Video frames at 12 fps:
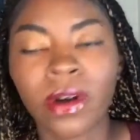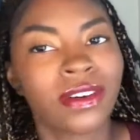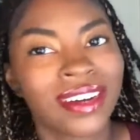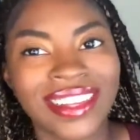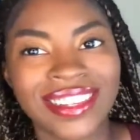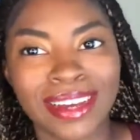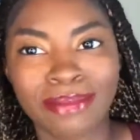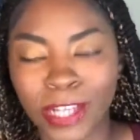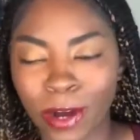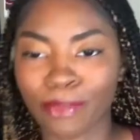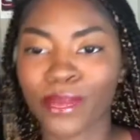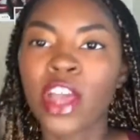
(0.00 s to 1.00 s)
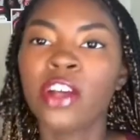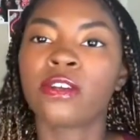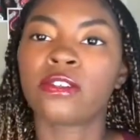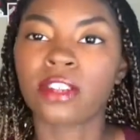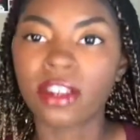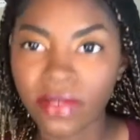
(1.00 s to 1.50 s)
I'll clear this up. So,
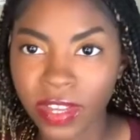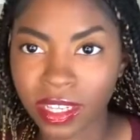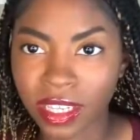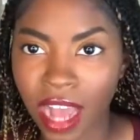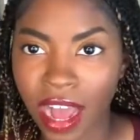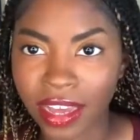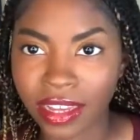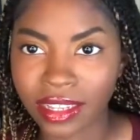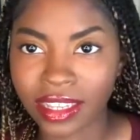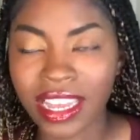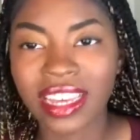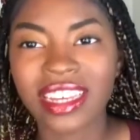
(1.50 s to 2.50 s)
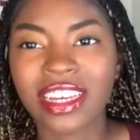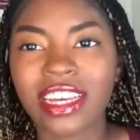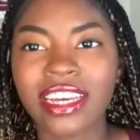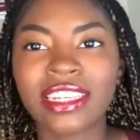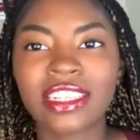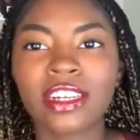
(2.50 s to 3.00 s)
serving size
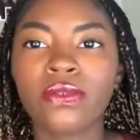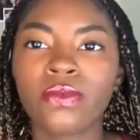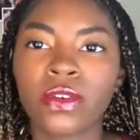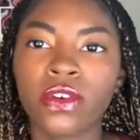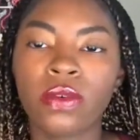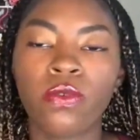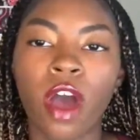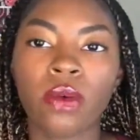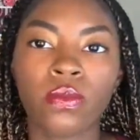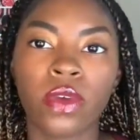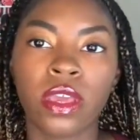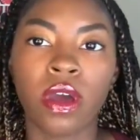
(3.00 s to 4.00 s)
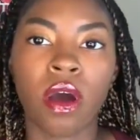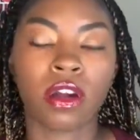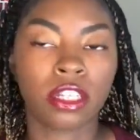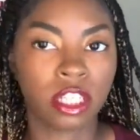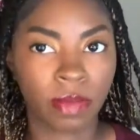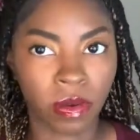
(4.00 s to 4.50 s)
isn't really what we are
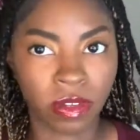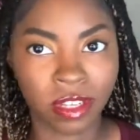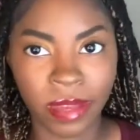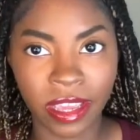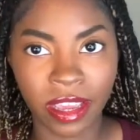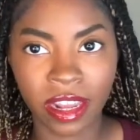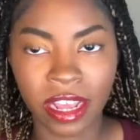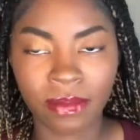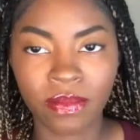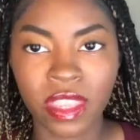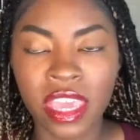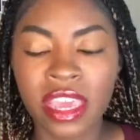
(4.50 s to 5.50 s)
supposed to be eating.